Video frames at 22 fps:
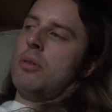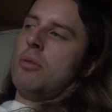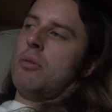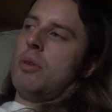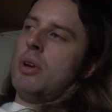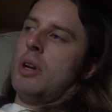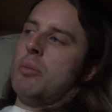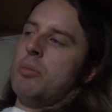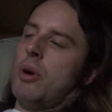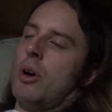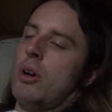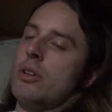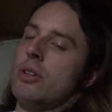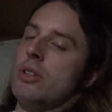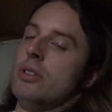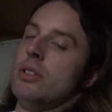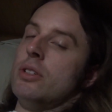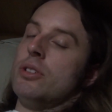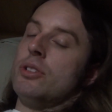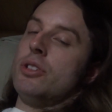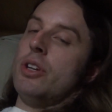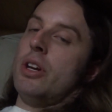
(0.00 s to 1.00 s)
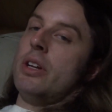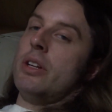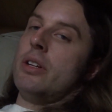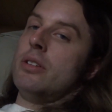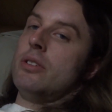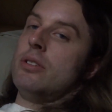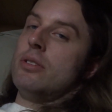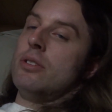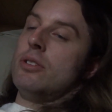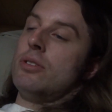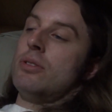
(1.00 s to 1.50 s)
when I'm parked in a
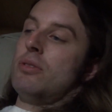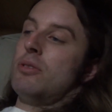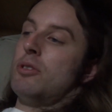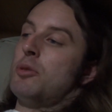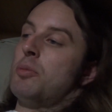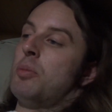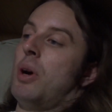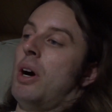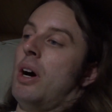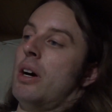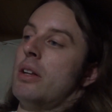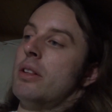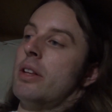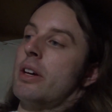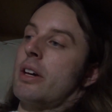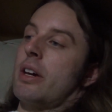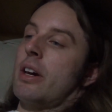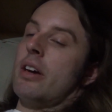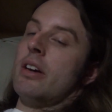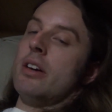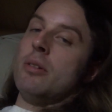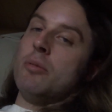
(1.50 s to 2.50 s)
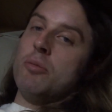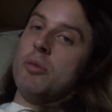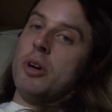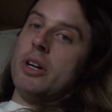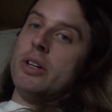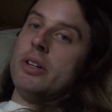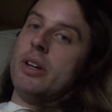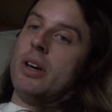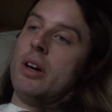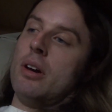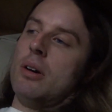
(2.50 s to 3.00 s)
shaded spot like I am
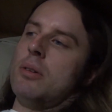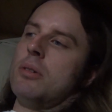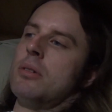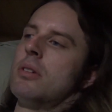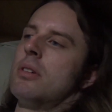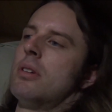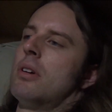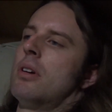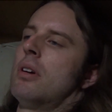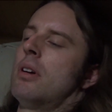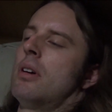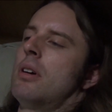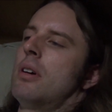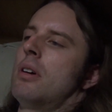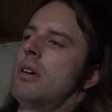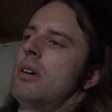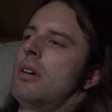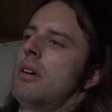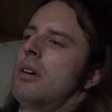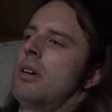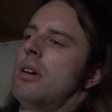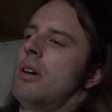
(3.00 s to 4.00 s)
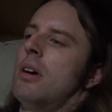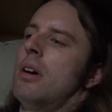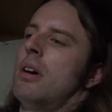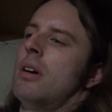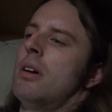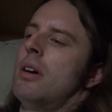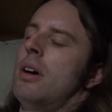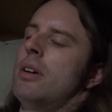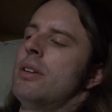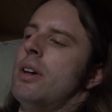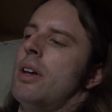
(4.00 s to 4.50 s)
right now.
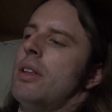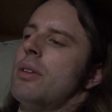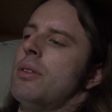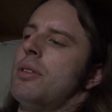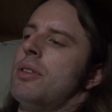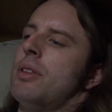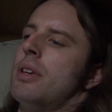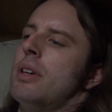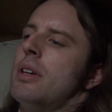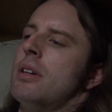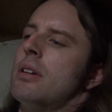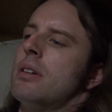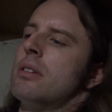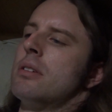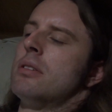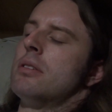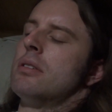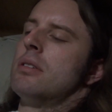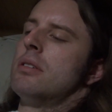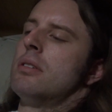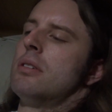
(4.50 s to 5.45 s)
Another thing